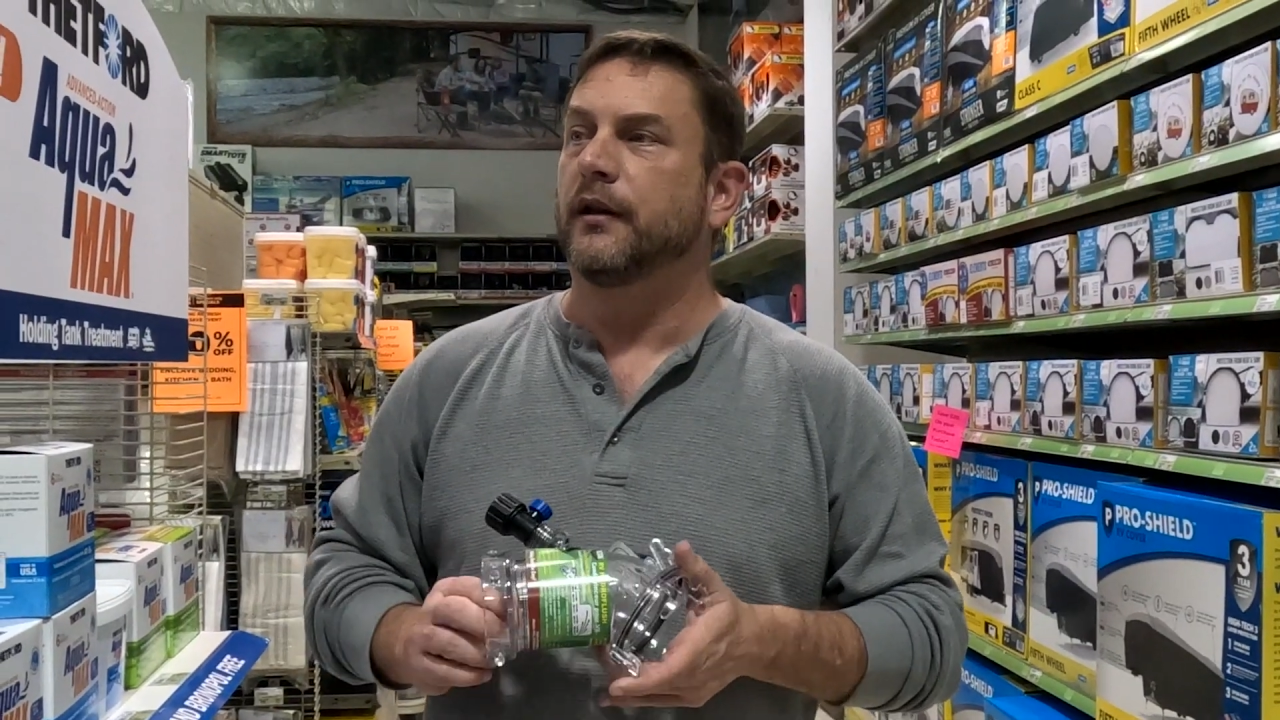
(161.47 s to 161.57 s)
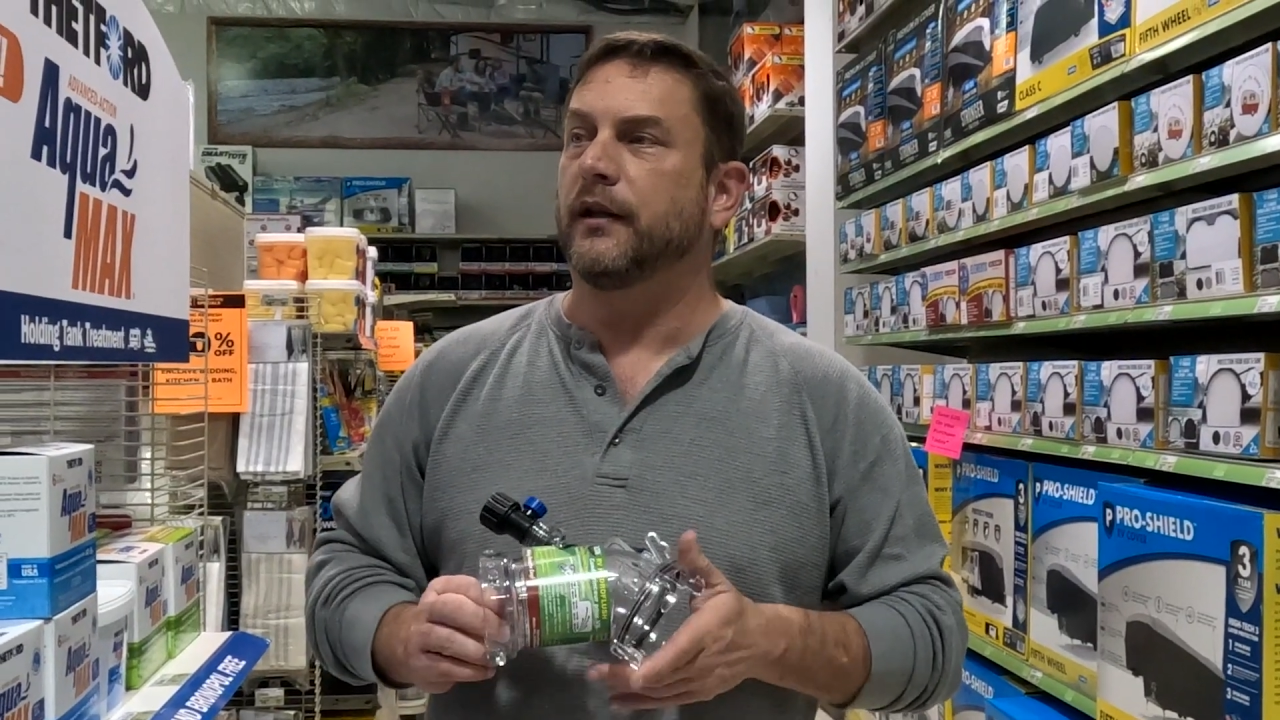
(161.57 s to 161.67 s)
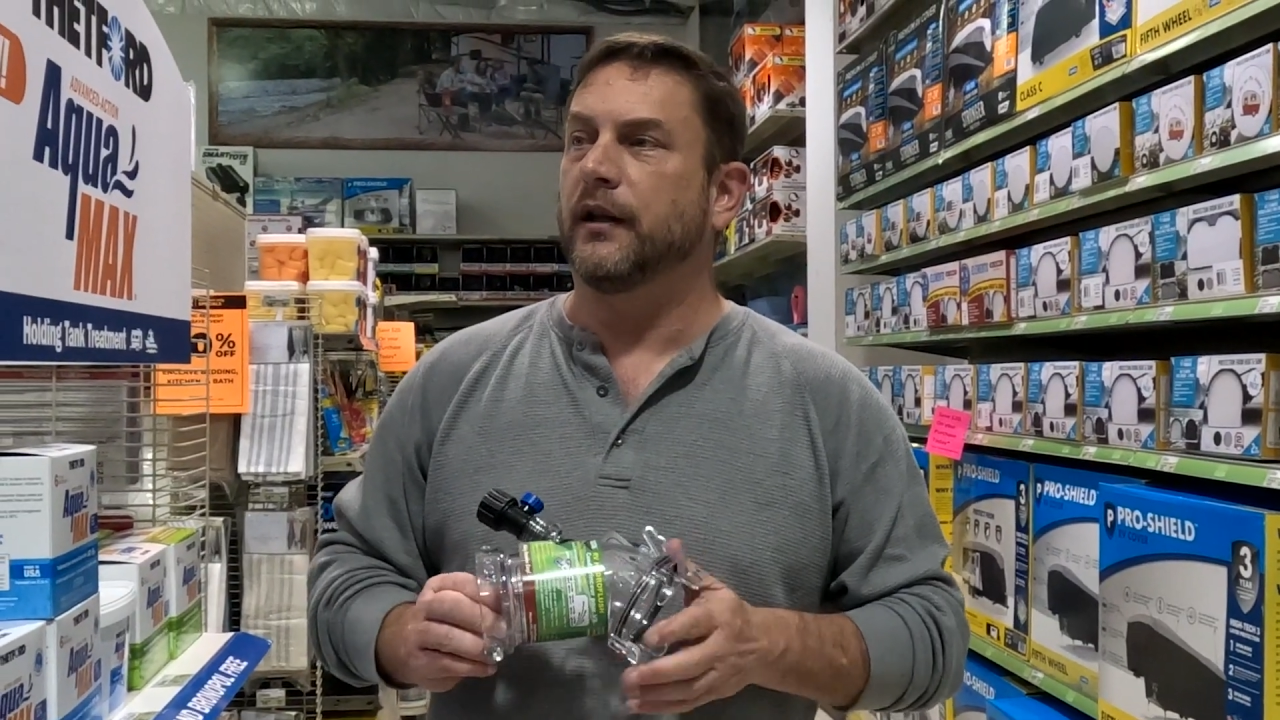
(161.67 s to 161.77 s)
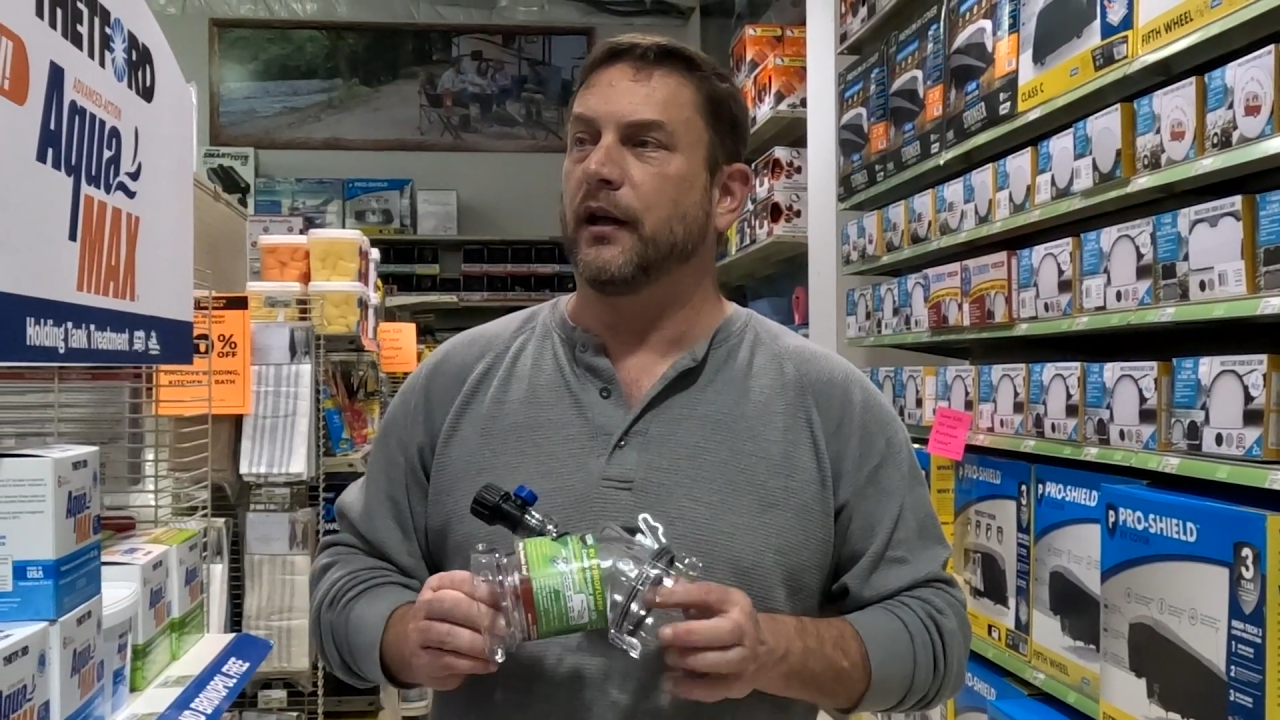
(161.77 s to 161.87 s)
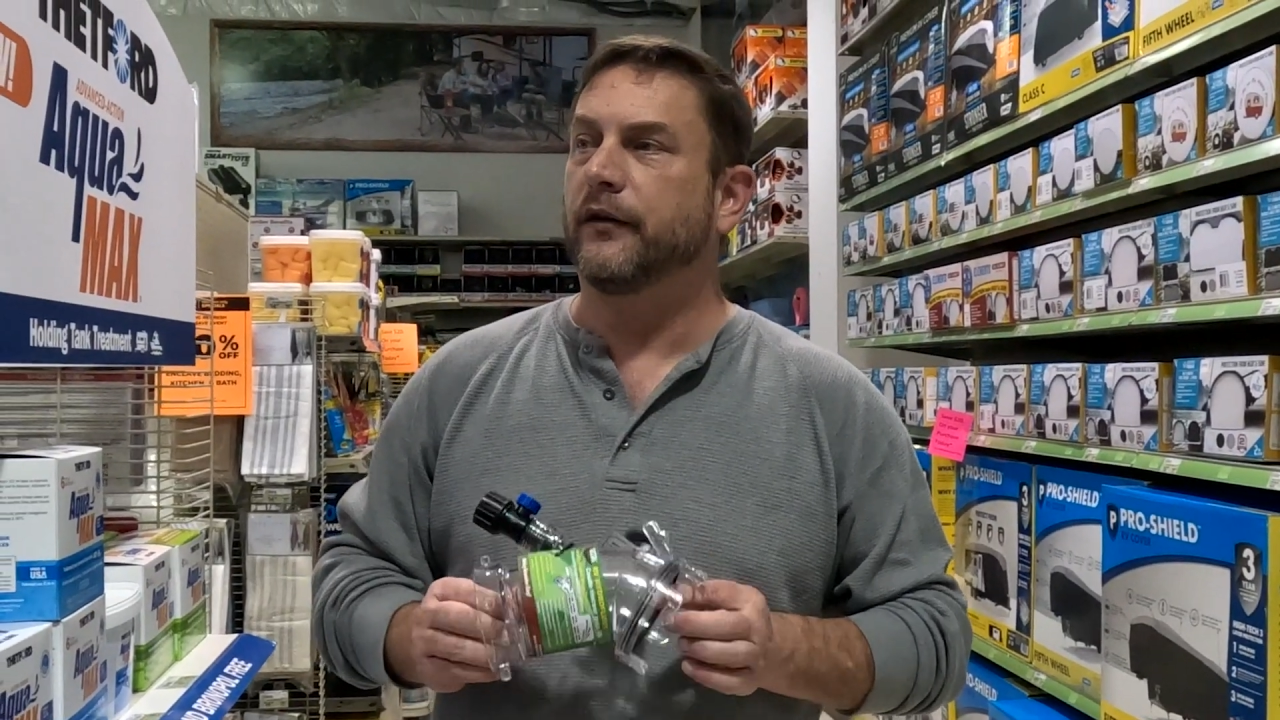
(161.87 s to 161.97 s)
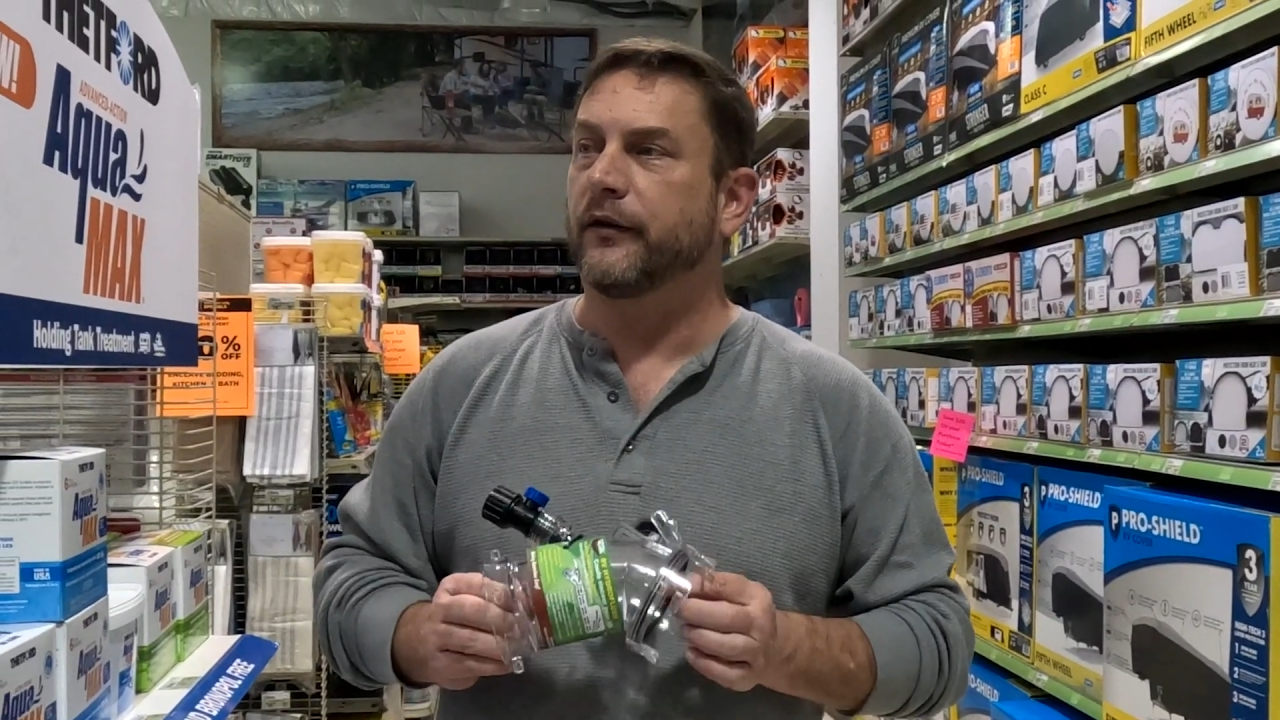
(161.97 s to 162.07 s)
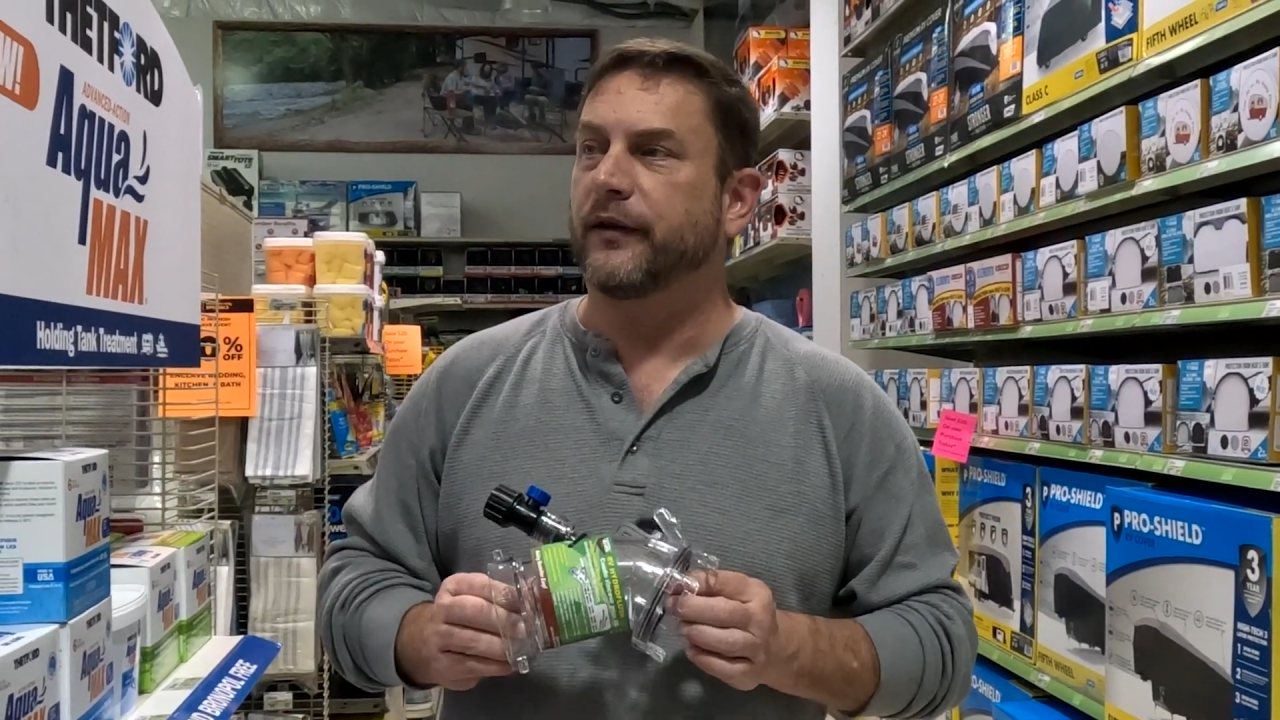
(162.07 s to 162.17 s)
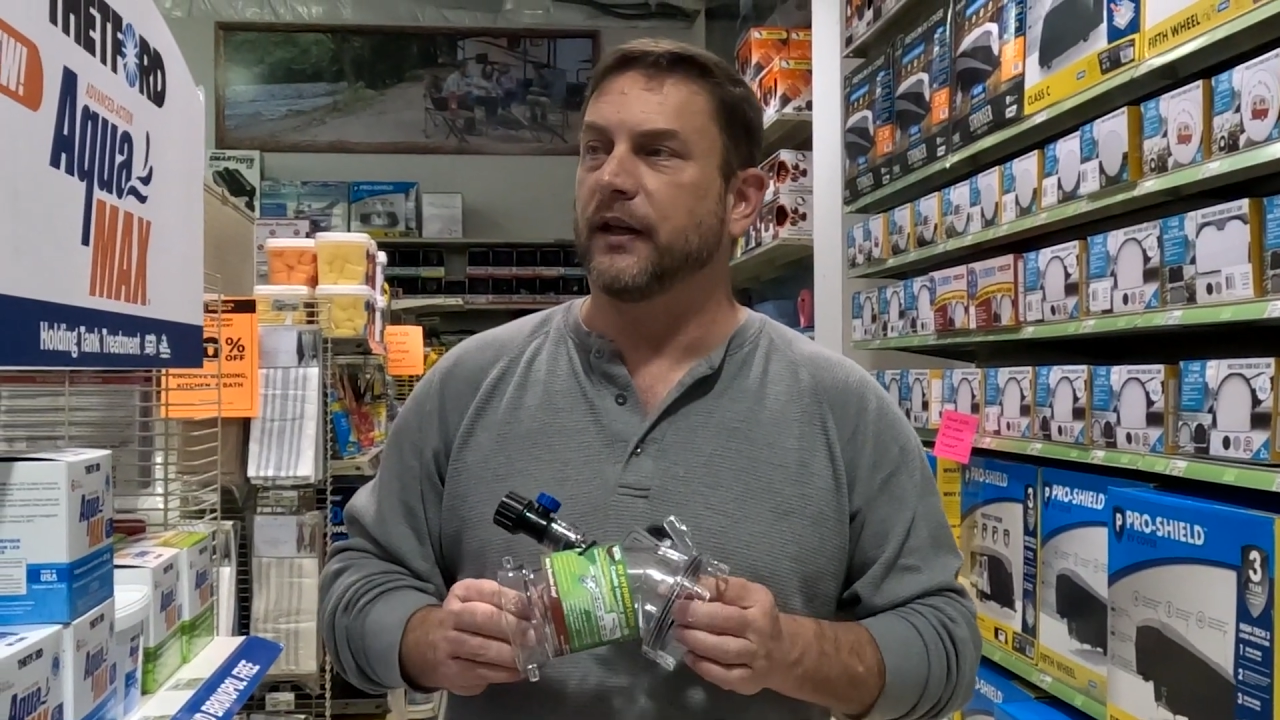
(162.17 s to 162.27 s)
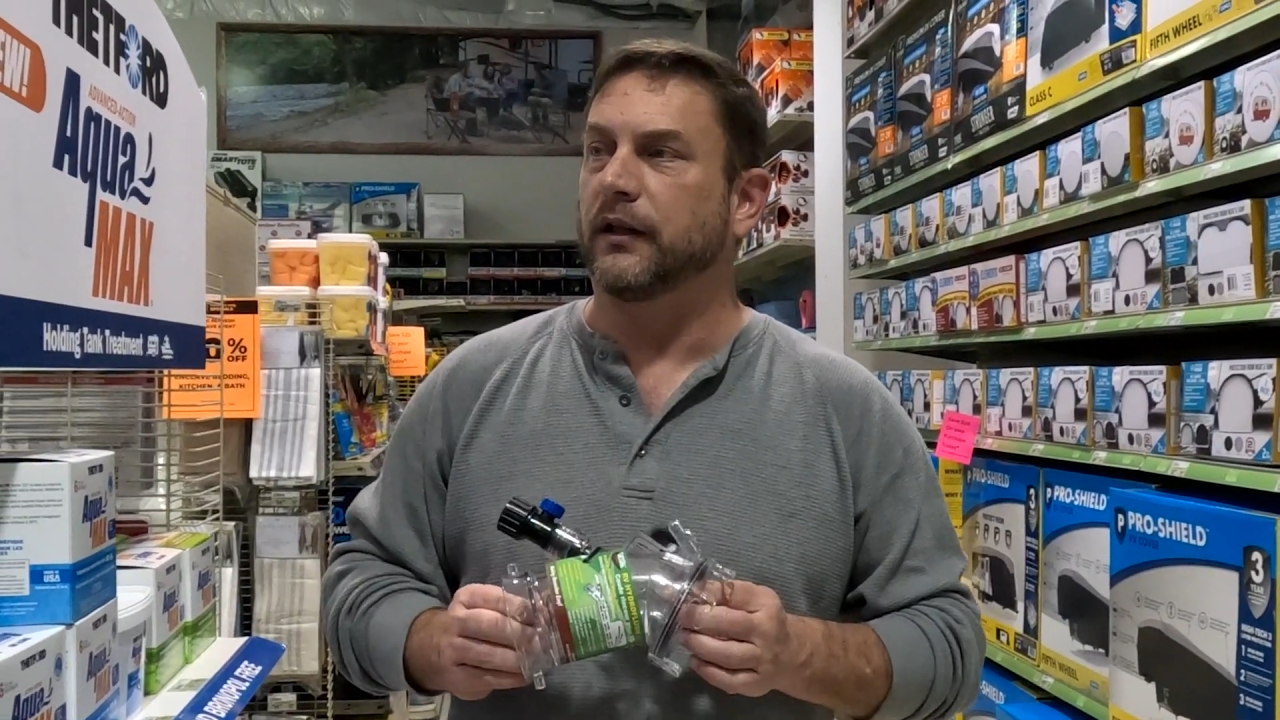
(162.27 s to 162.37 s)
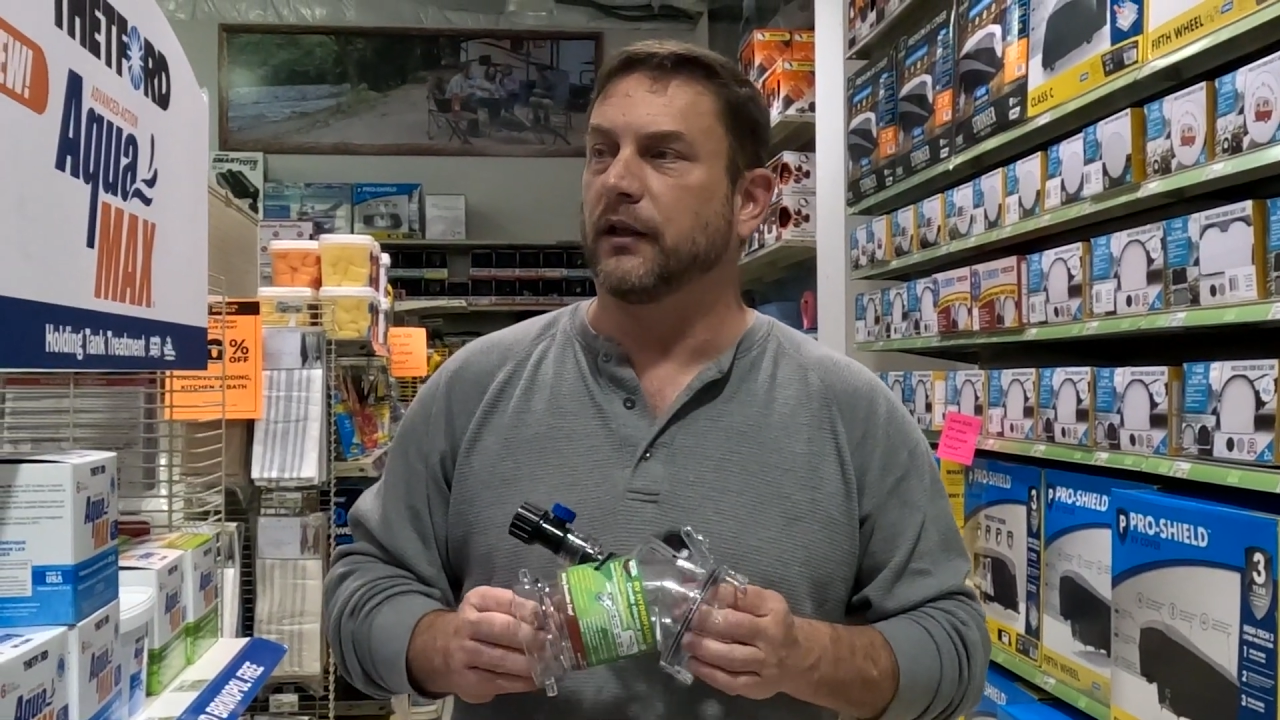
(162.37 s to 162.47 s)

The other thing